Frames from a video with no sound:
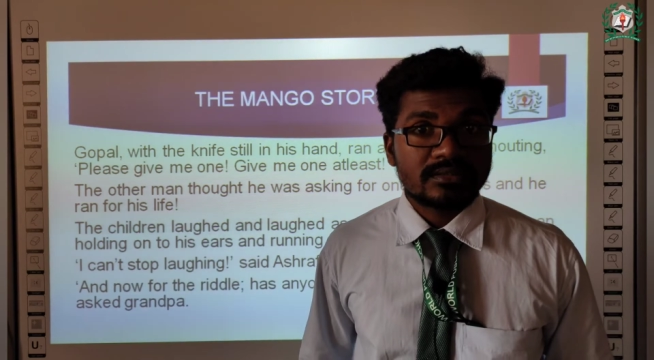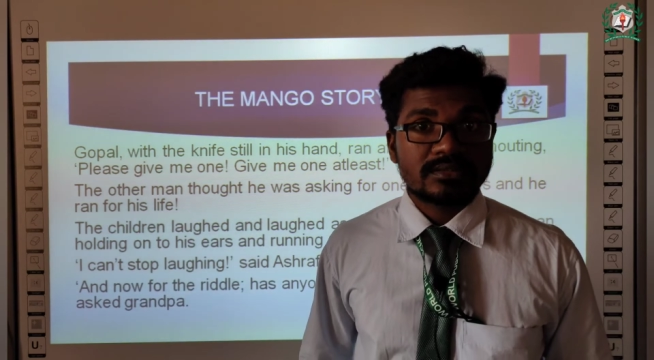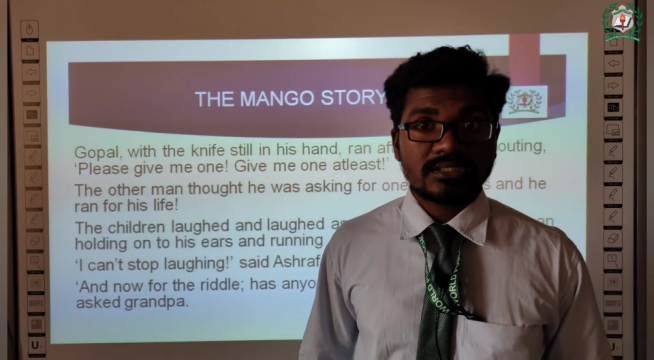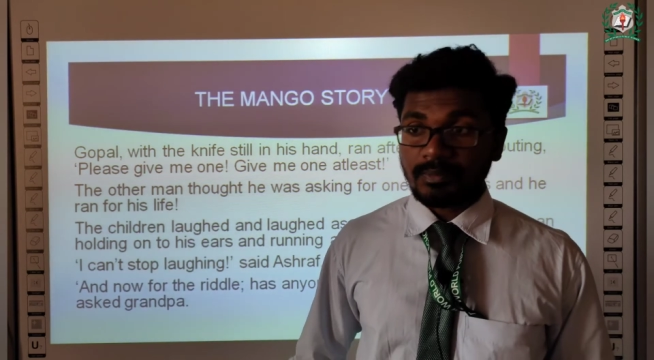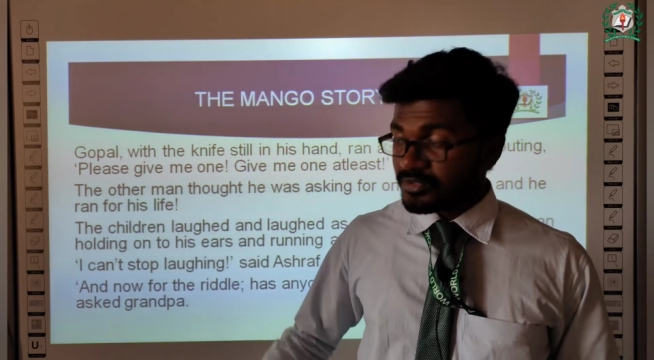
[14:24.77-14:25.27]

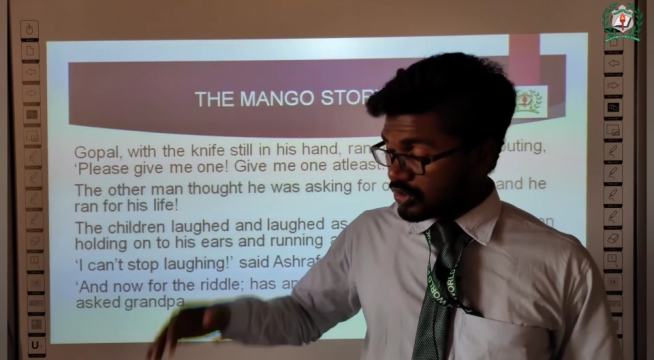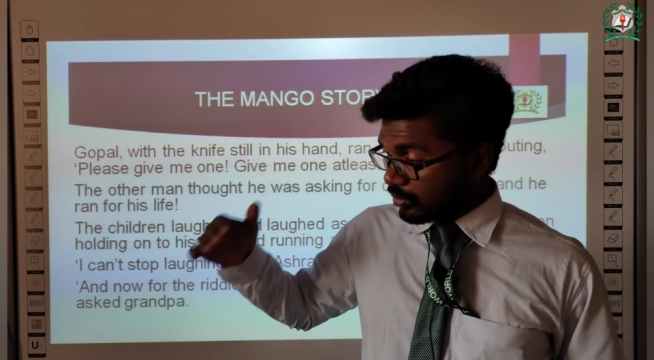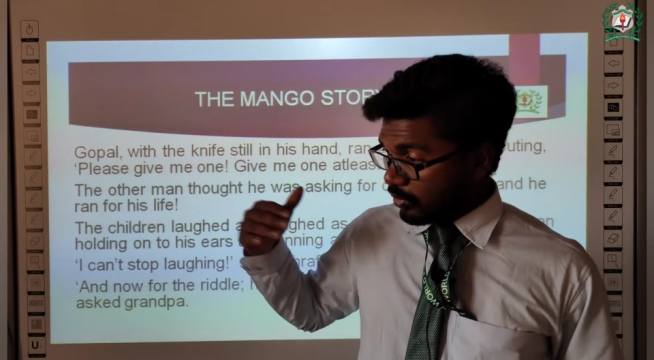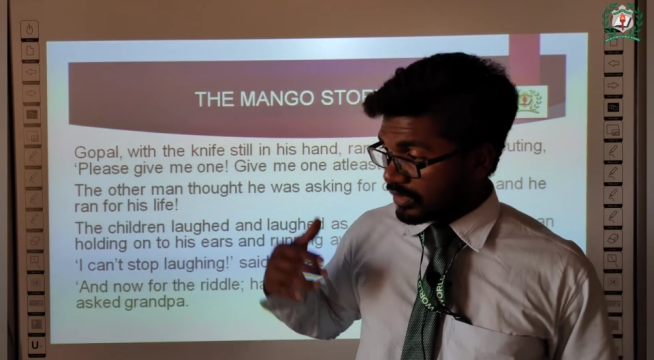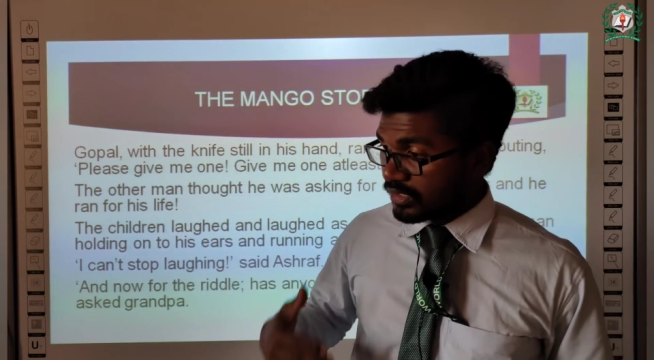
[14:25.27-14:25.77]
Suppose you are
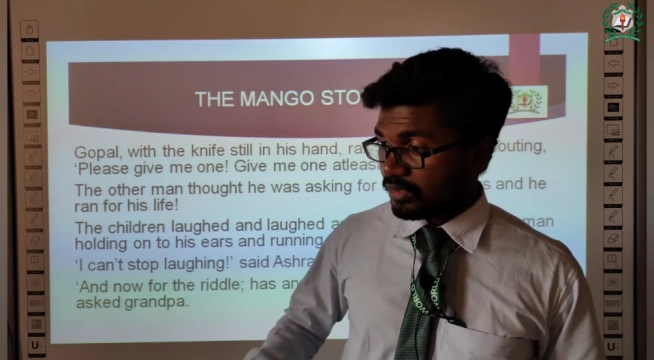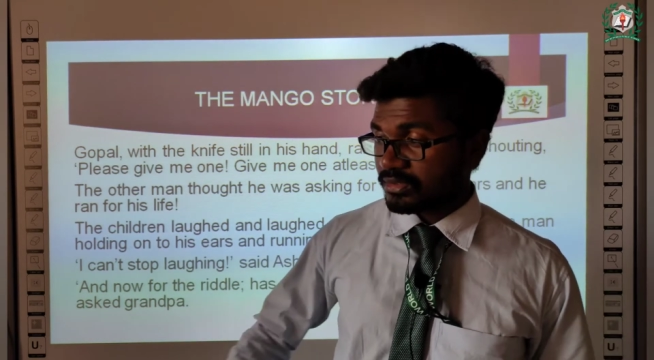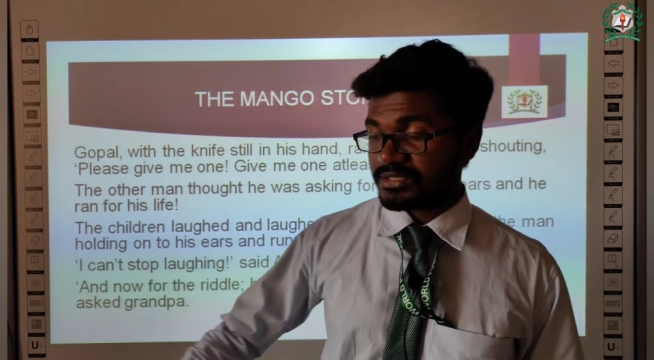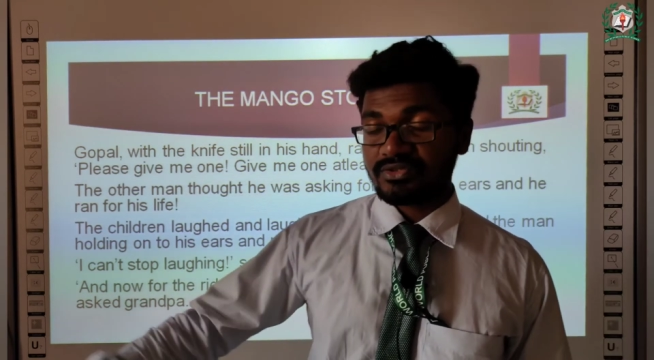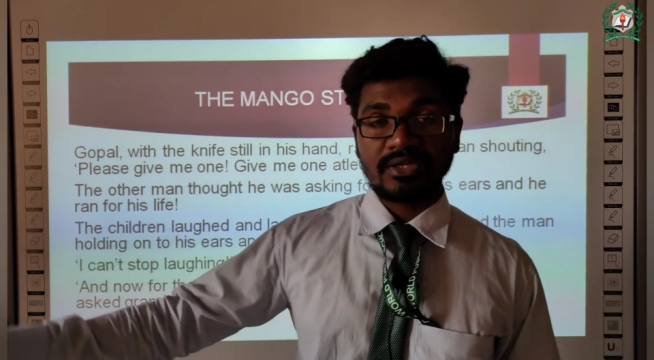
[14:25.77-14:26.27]
walking on
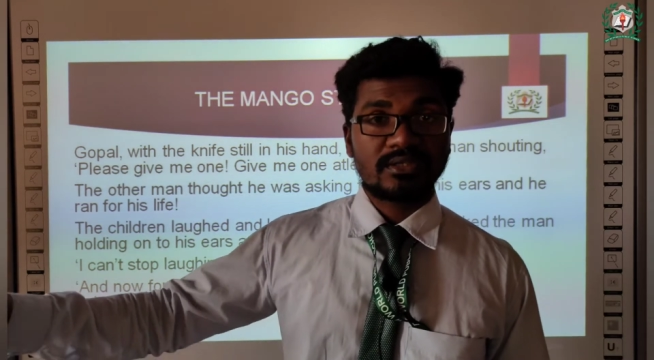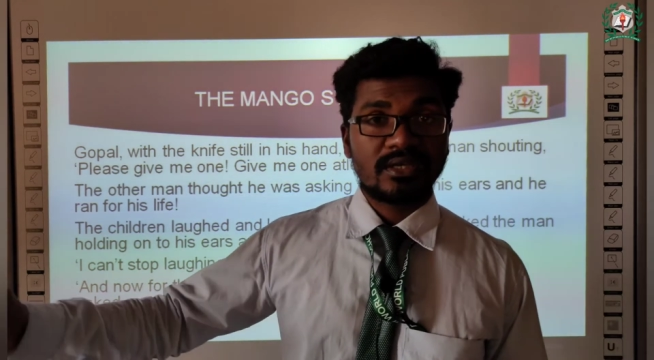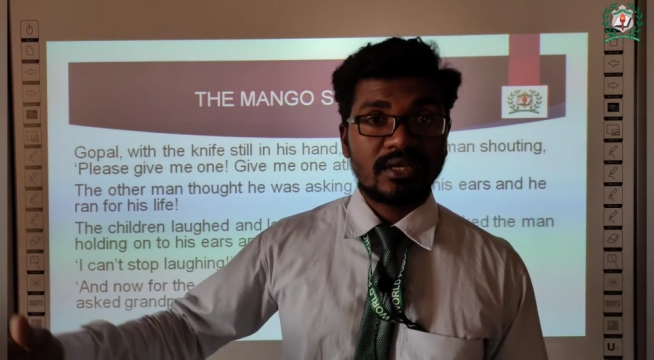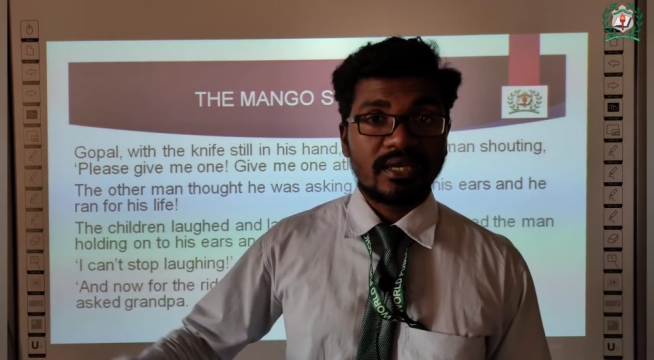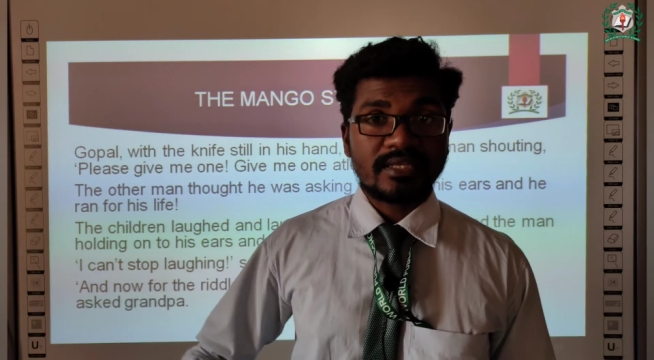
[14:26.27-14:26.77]
the street
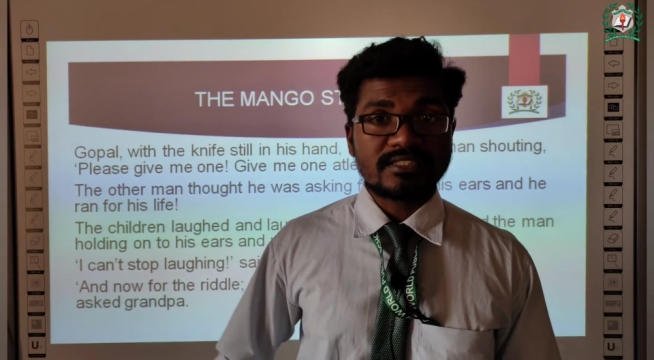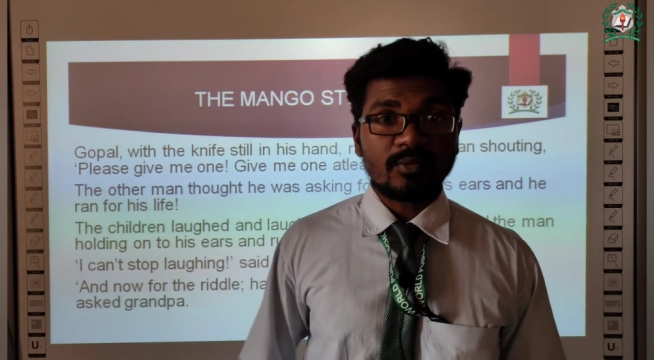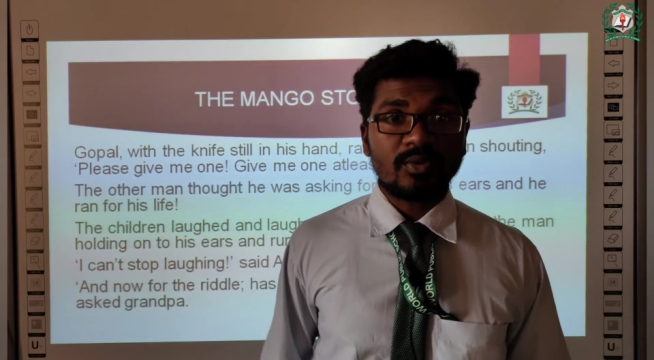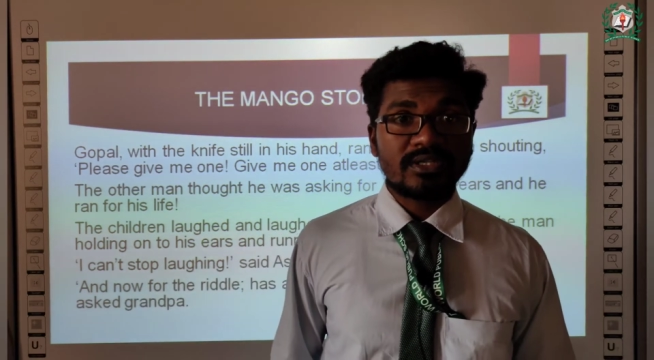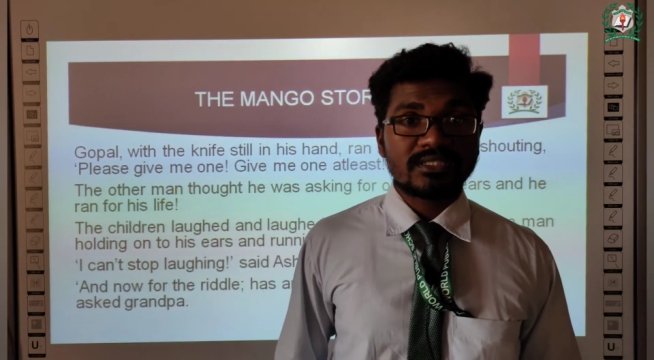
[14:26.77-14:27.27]
and
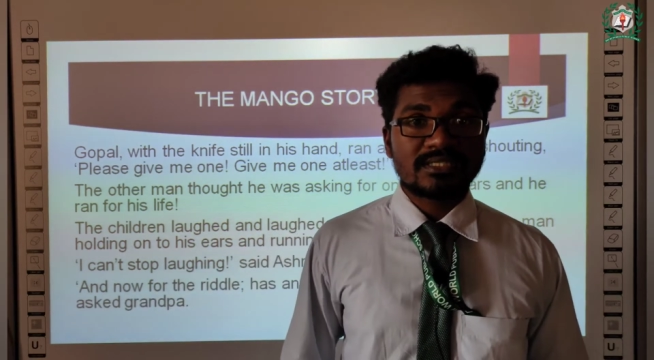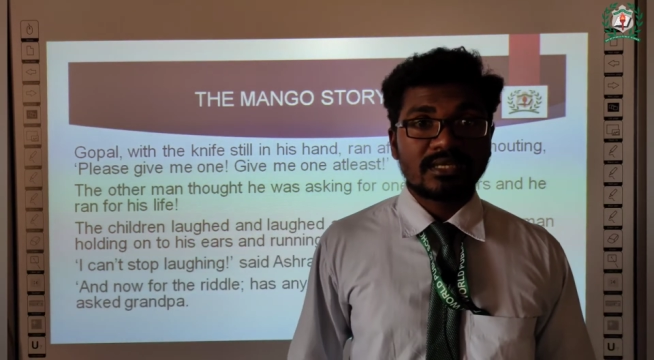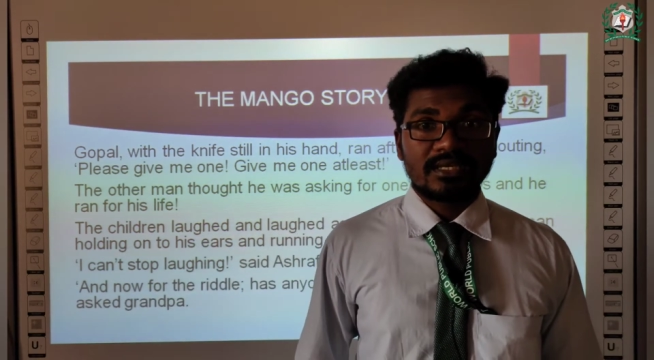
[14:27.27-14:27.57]
someone is